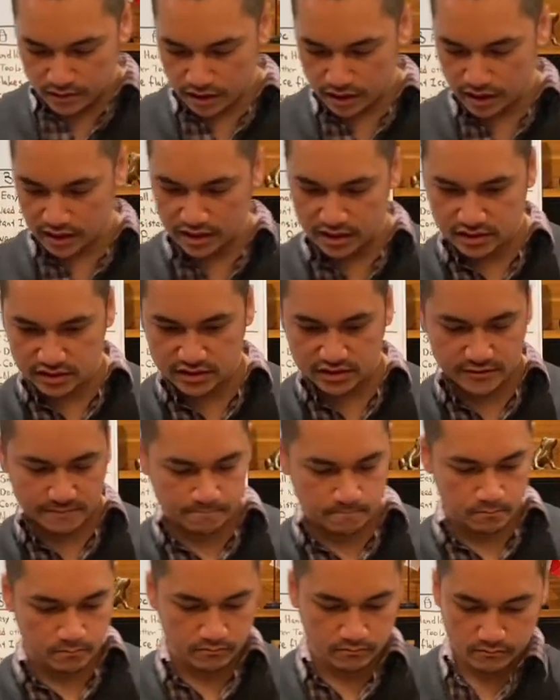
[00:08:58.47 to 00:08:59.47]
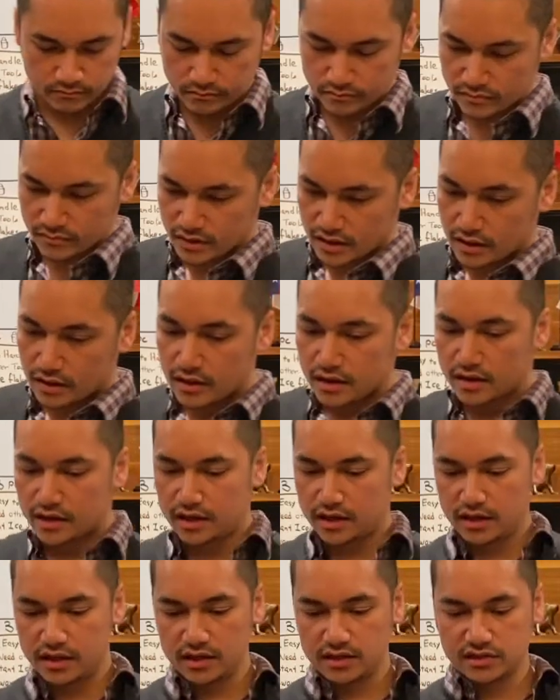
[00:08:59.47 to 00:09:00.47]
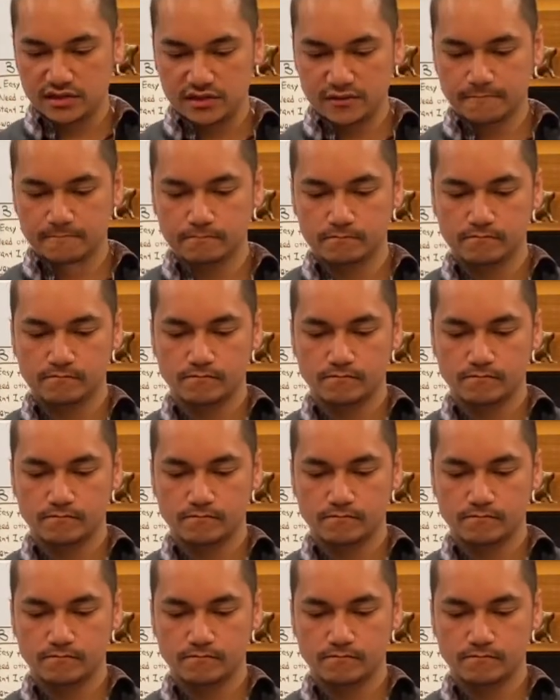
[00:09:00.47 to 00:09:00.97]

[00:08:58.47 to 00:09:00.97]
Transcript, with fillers: Collins is